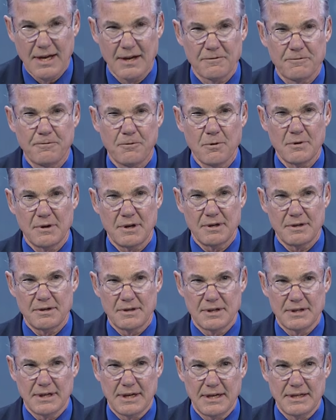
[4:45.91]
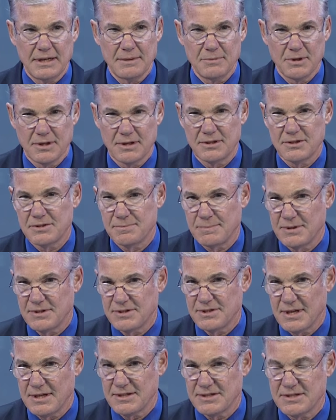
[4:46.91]
and $490 million has
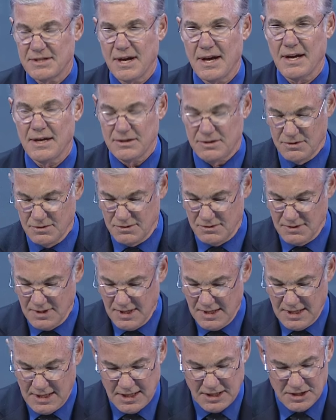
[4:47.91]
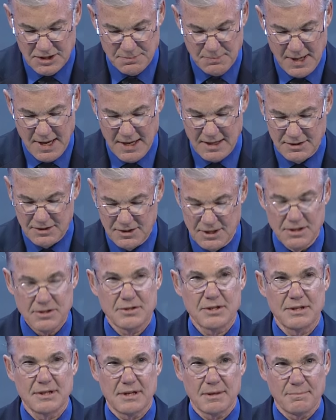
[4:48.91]
been set aside to expand
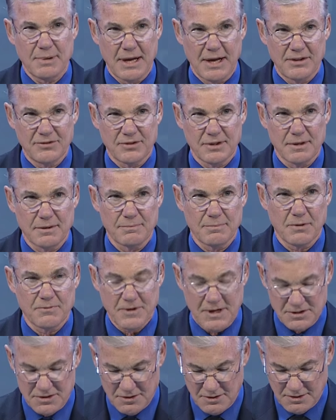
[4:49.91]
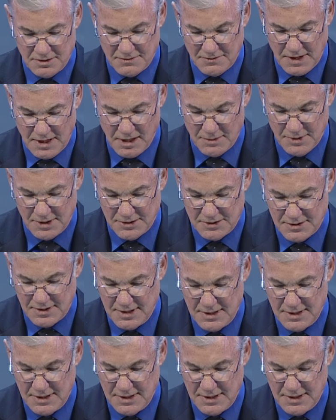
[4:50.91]
teaching capacity, professional development,